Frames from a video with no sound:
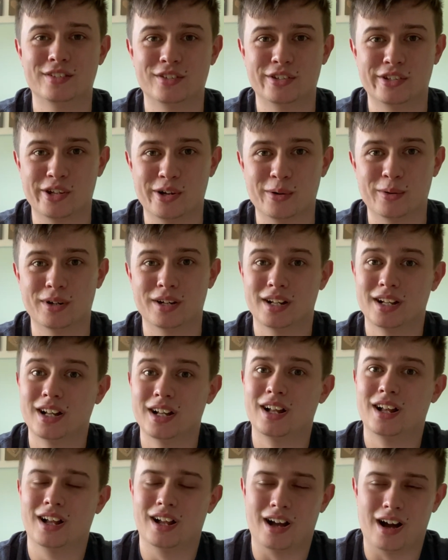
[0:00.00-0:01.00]
So
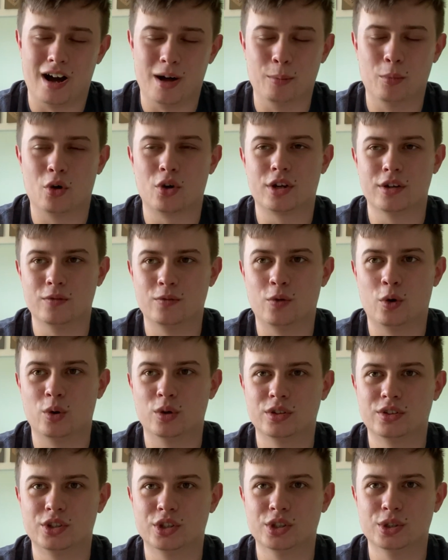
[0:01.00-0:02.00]
I'm looking
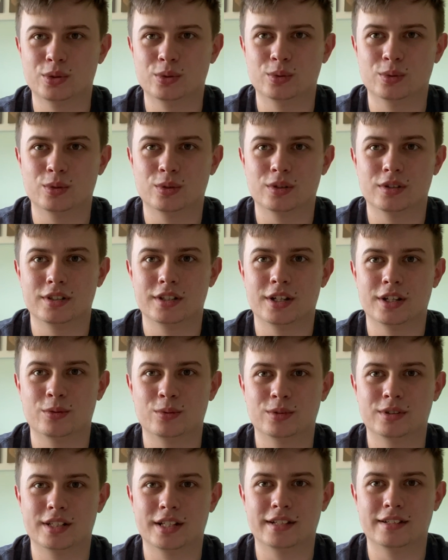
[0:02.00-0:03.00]
forward to, you know,
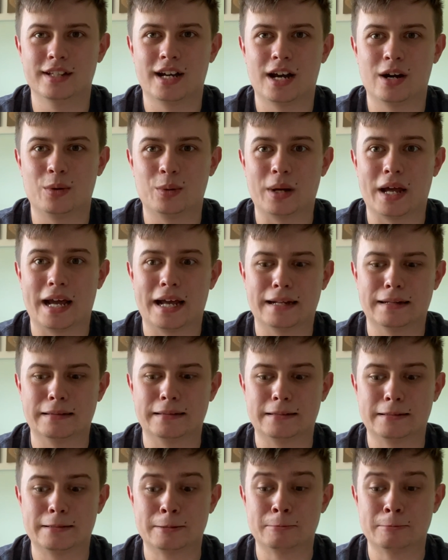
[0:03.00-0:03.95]
sitting down and,